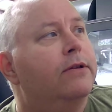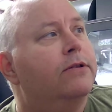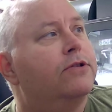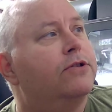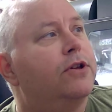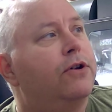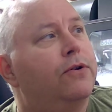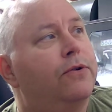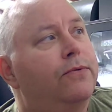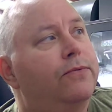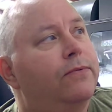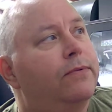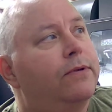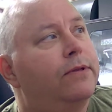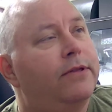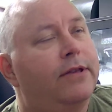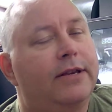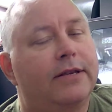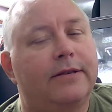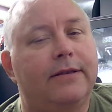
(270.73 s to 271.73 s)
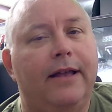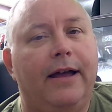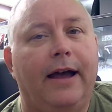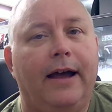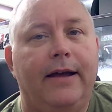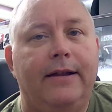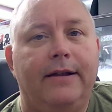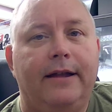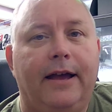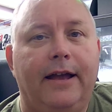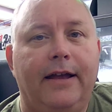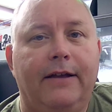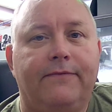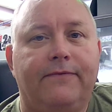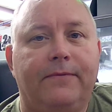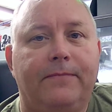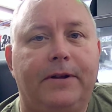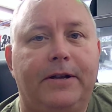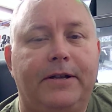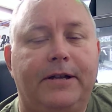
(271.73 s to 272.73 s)
So this light hanging
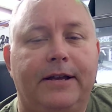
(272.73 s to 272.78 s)
from the